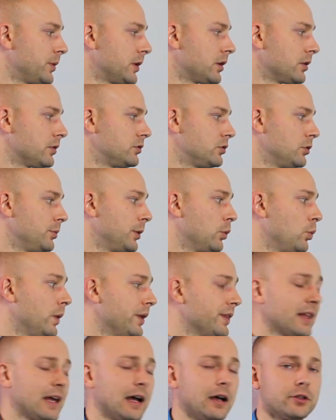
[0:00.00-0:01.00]
to be consuming
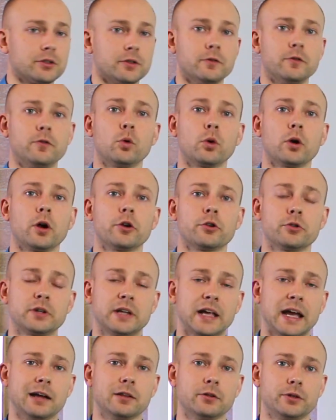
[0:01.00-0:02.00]
1,400
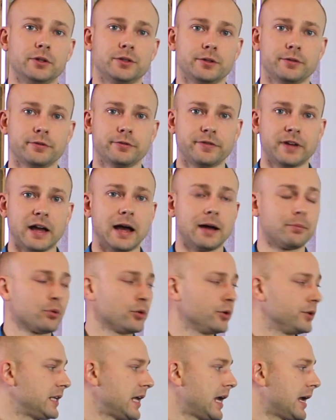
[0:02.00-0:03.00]
calories of fat
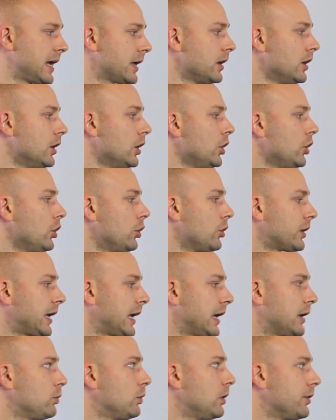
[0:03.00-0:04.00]
per day.
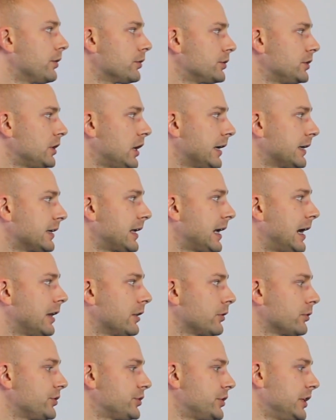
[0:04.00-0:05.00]
Okay, well, there's nine
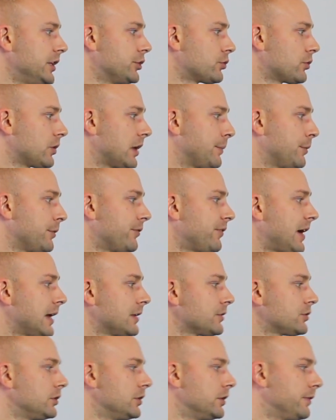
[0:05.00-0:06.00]
calories in each gram of
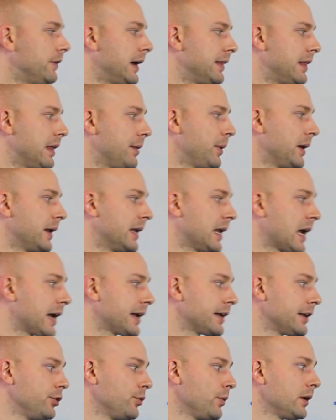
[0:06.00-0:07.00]
fat, so you divide that by
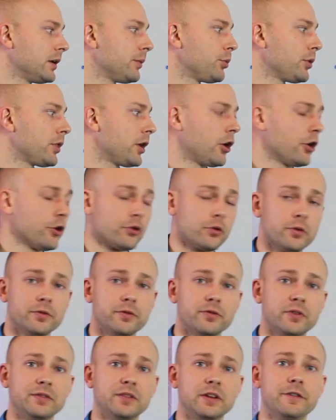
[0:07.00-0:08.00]
nine, and you end up with
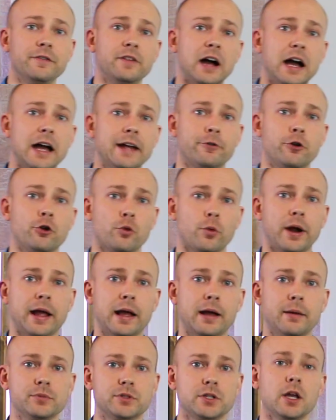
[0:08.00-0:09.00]
155
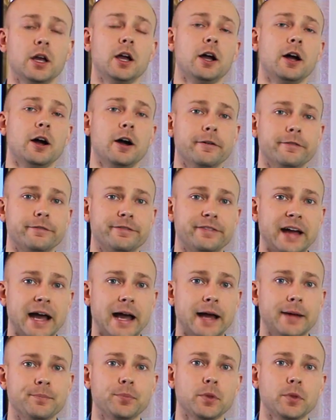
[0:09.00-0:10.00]
grams of fat.